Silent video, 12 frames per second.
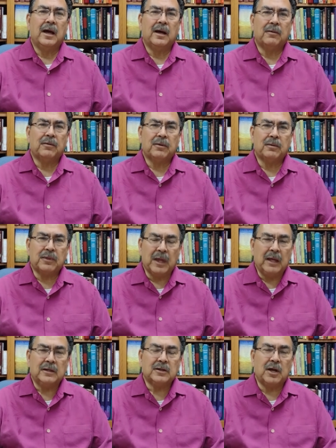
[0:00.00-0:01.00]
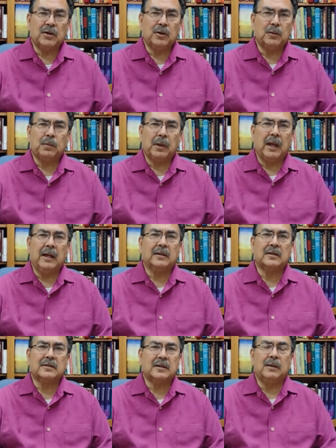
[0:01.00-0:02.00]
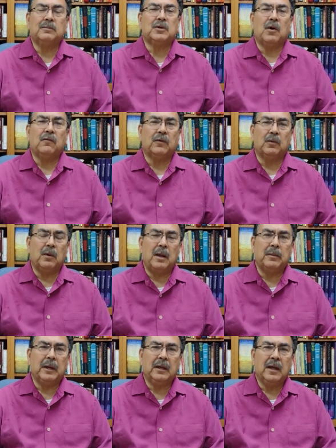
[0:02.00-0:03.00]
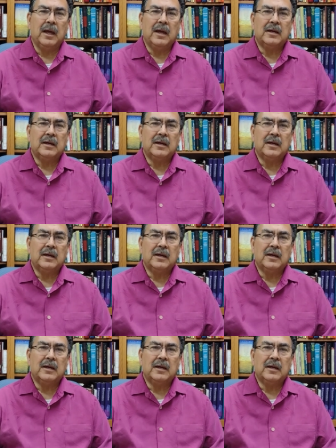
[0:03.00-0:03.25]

um, things on your plate seems overwhelming,